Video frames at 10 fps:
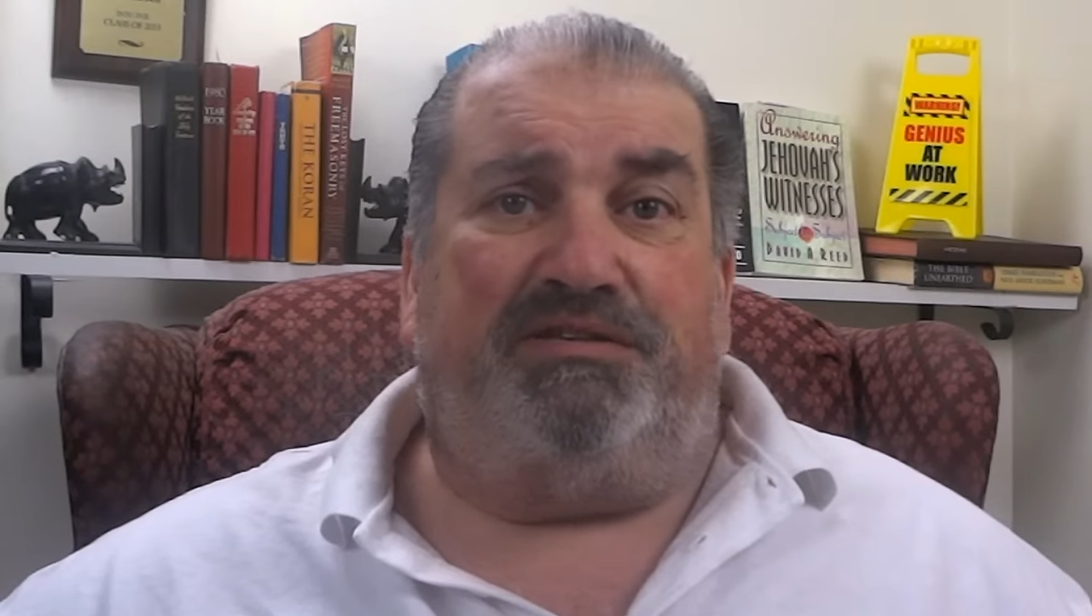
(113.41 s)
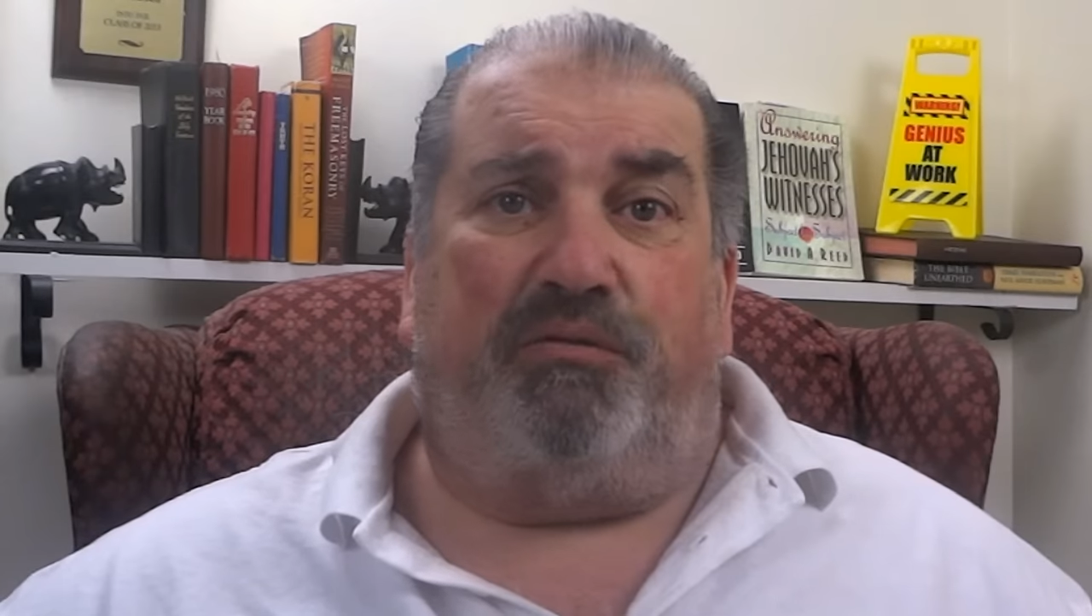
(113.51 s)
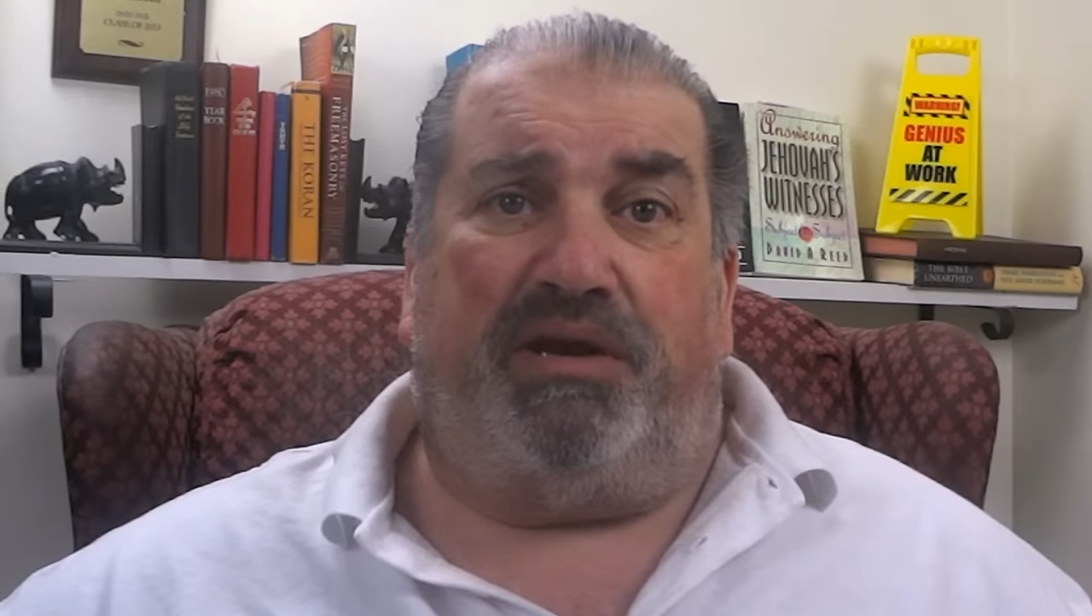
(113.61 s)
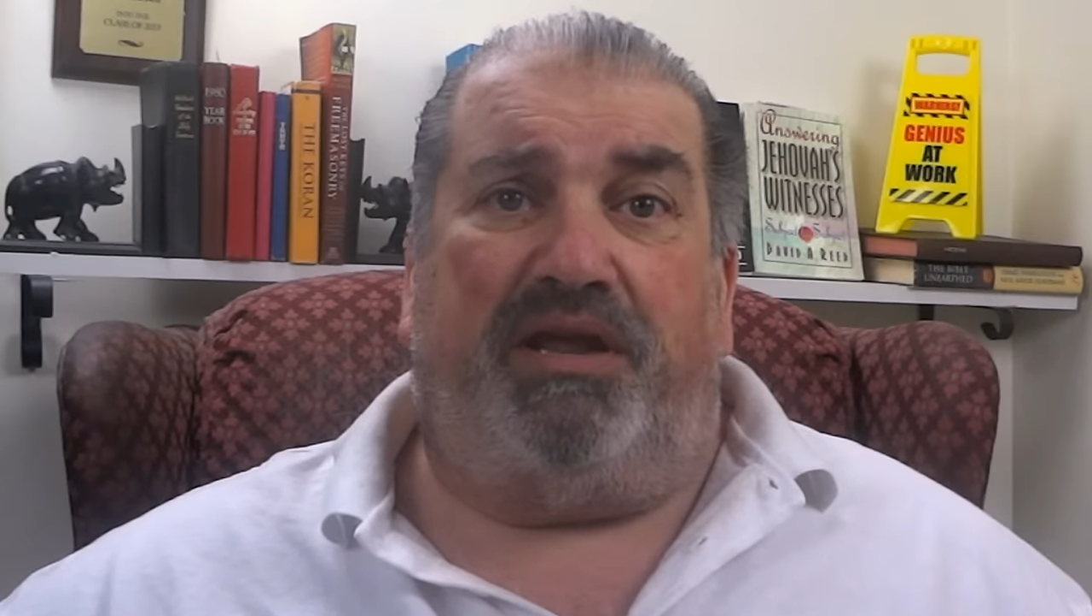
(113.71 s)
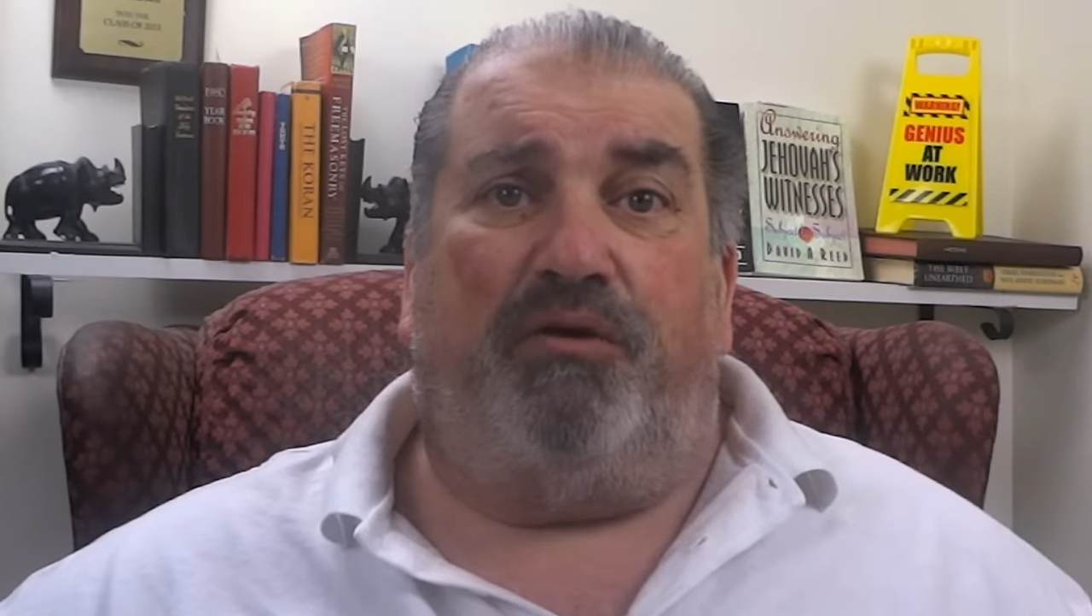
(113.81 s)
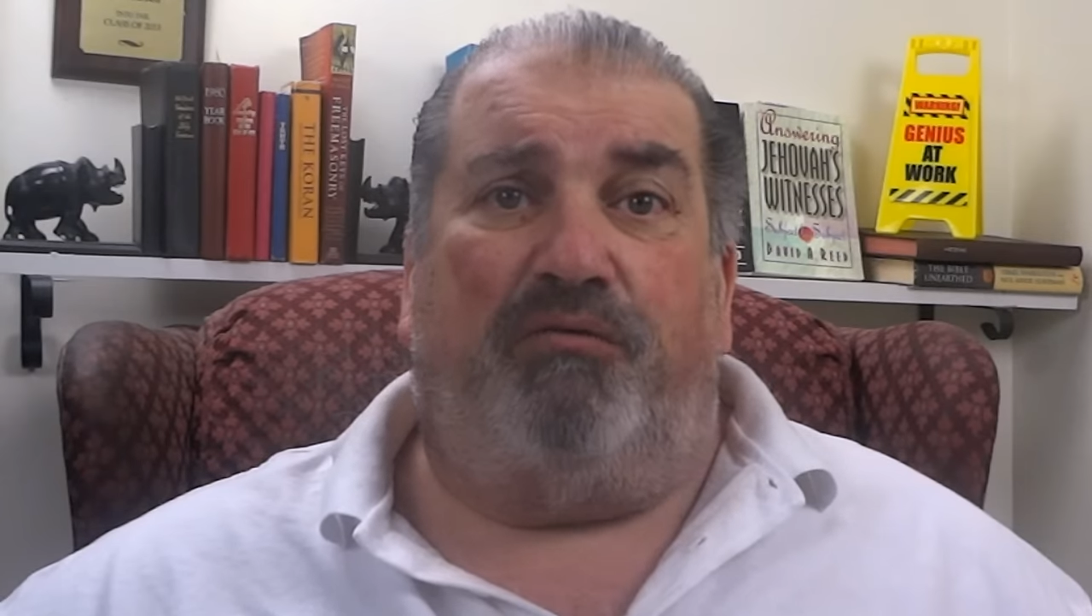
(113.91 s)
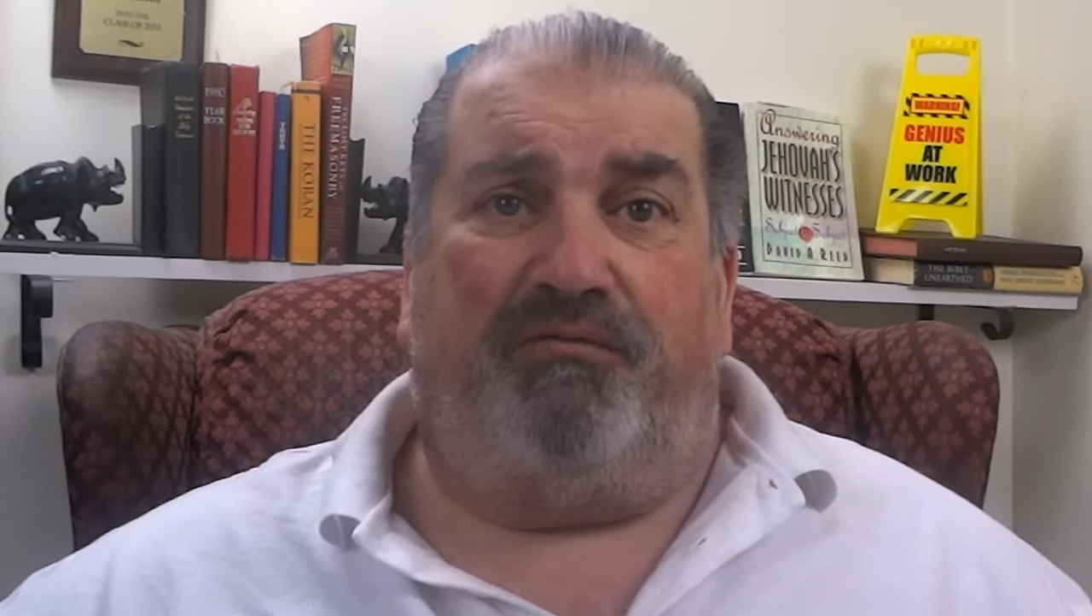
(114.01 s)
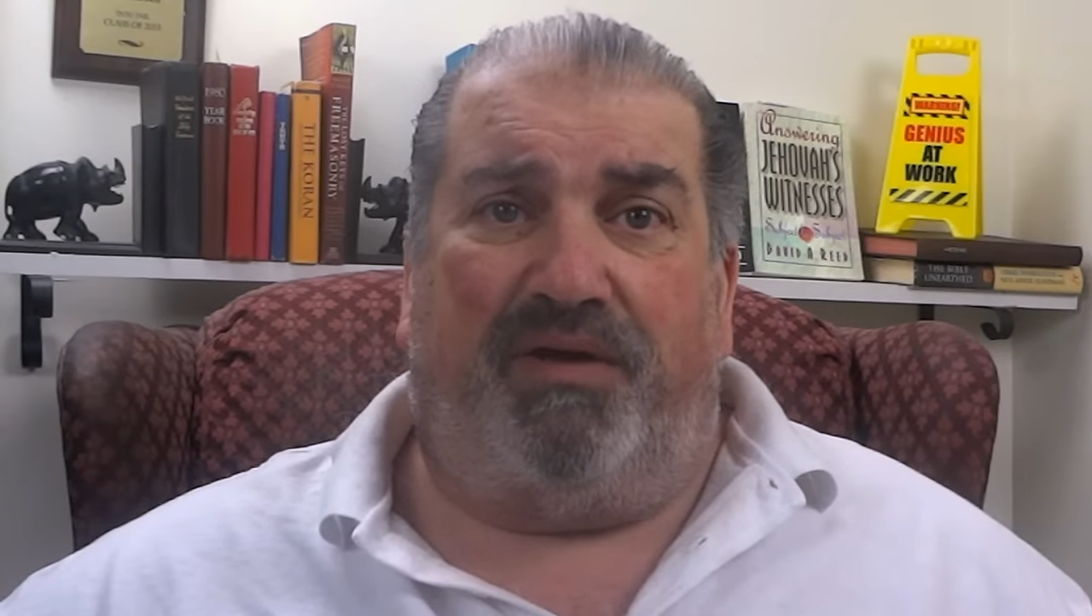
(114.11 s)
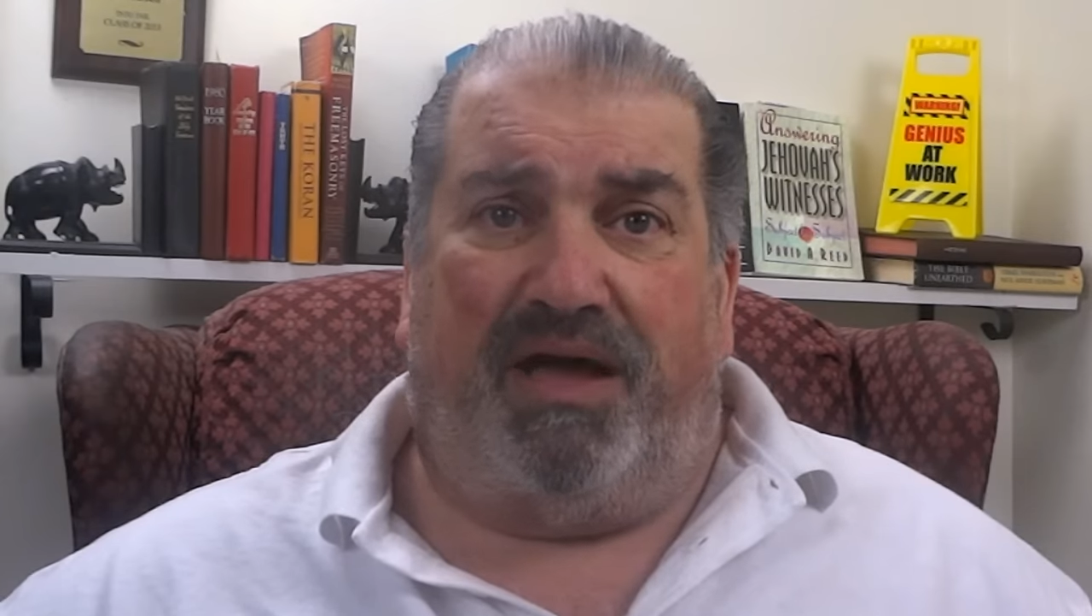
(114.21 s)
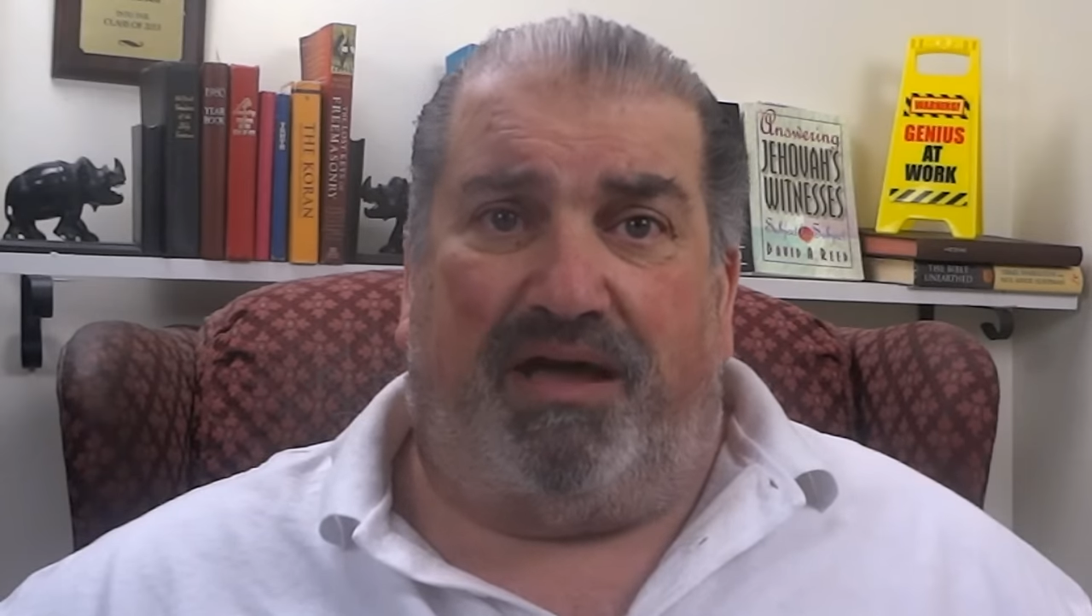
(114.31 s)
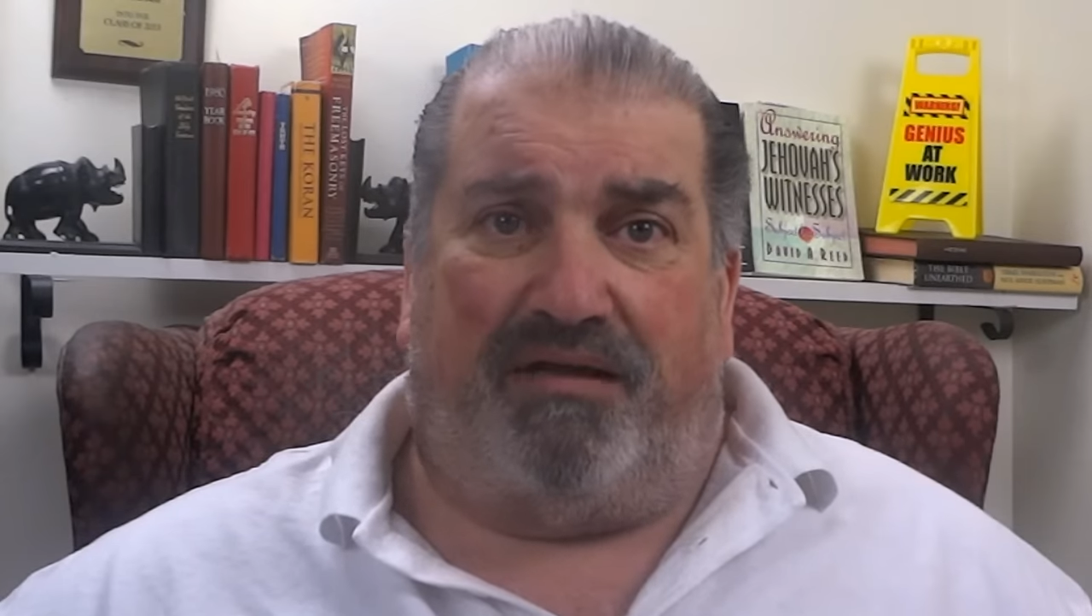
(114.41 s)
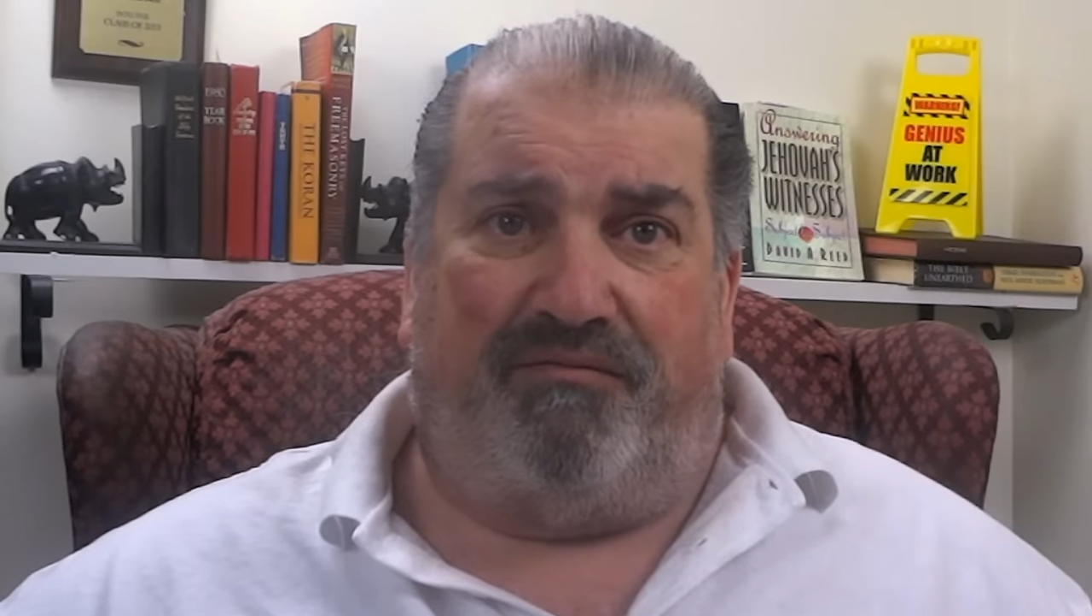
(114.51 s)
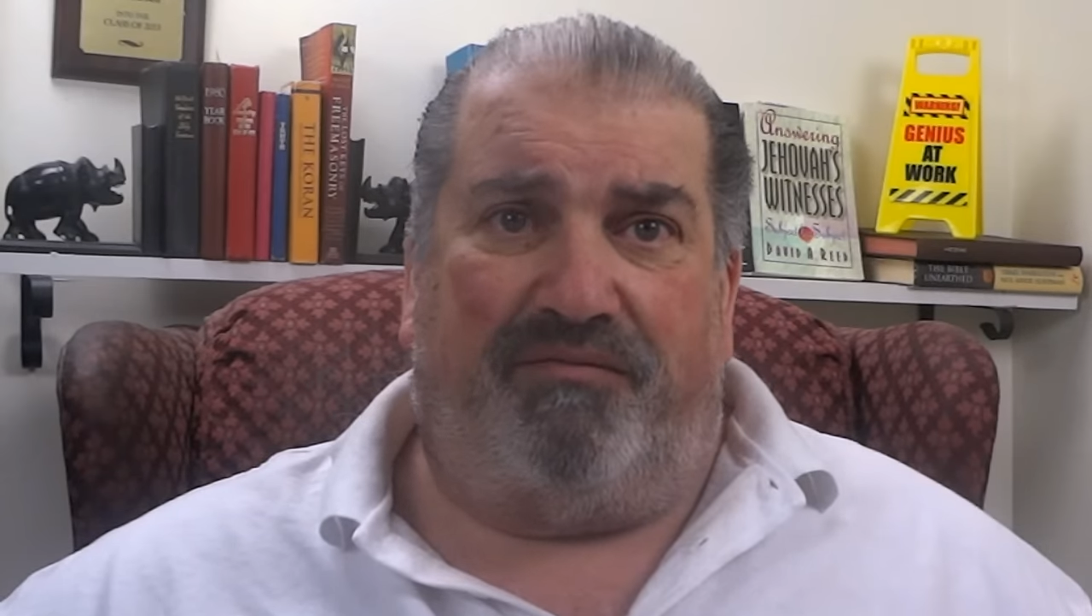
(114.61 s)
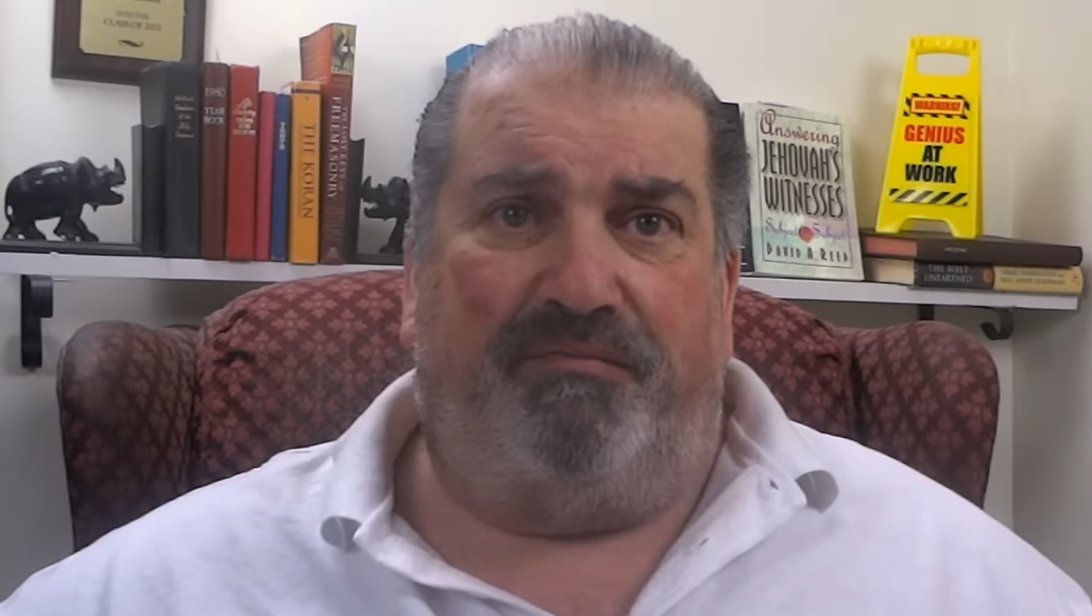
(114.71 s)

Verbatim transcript: 2005.